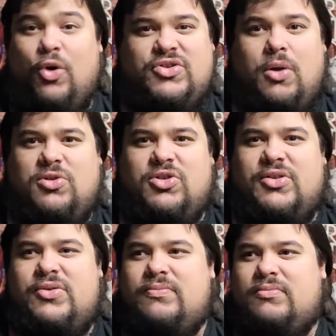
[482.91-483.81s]
four
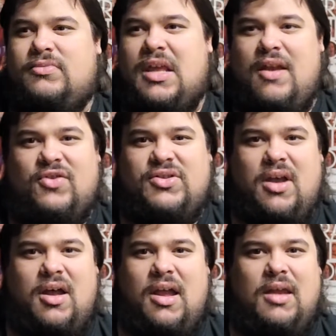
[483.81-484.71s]
soldiers that never
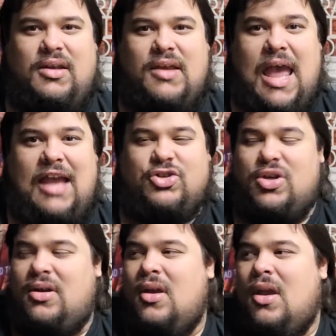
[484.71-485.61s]
saw any
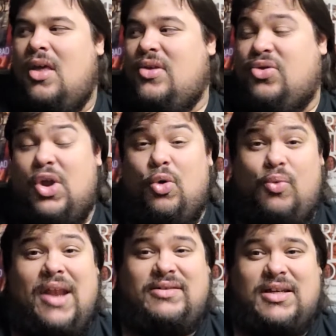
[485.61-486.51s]
action that they're
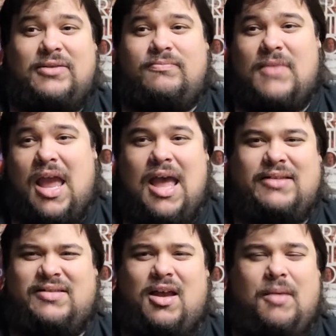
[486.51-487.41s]
renting
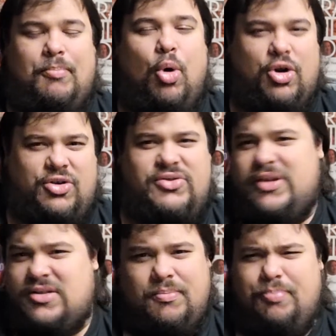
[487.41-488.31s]
as um,
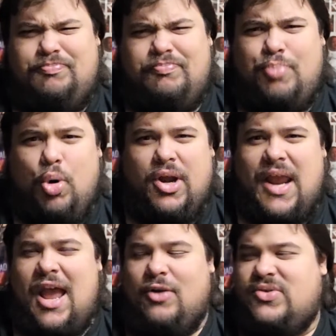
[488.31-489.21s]
boarders. It's a boarding
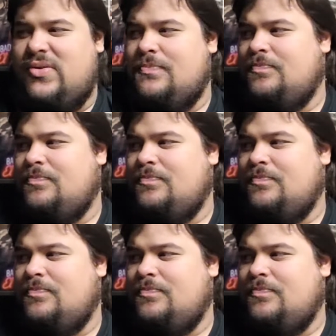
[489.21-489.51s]
house,